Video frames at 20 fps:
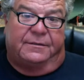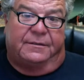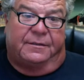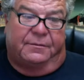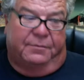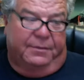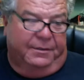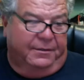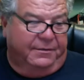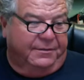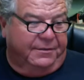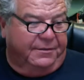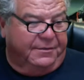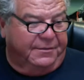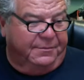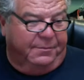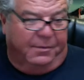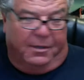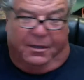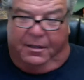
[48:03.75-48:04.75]
The reels are
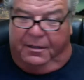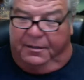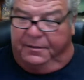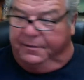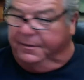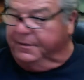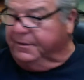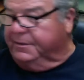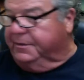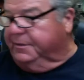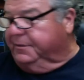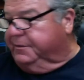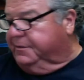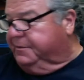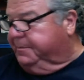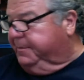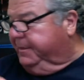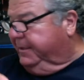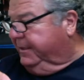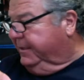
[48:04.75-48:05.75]
smaller, the two
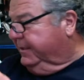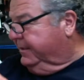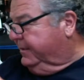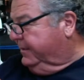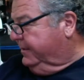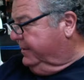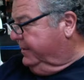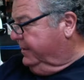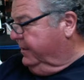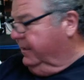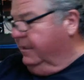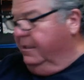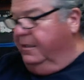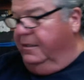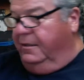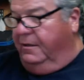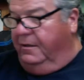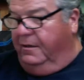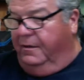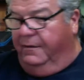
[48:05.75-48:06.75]
speeds,
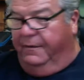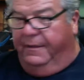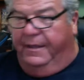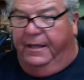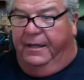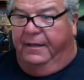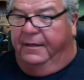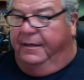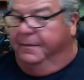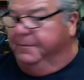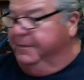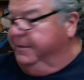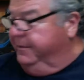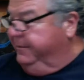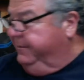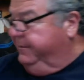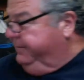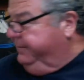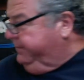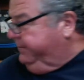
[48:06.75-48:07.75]
all that. I mean,